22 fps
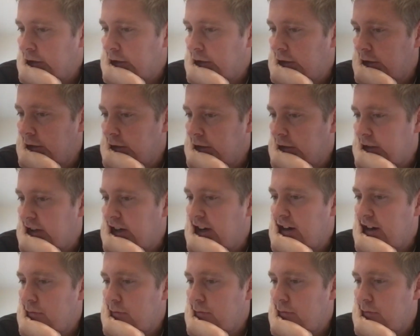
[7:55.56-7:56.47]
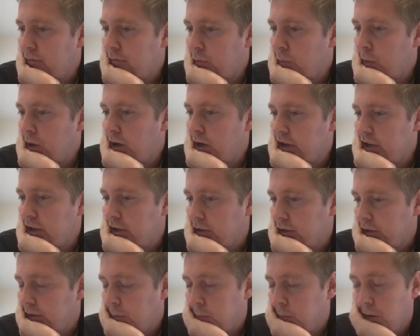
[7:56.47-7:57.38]
uh, ROI.
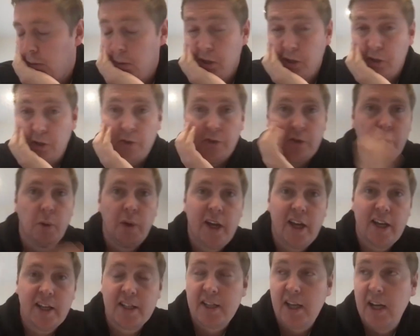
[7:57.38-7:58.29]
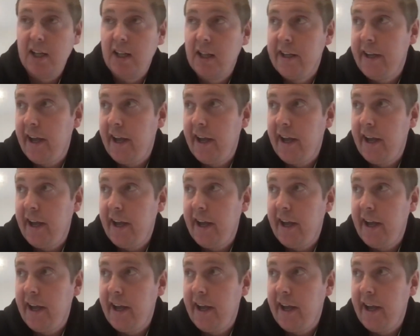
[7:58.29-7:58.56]
I probably don't know it exactly.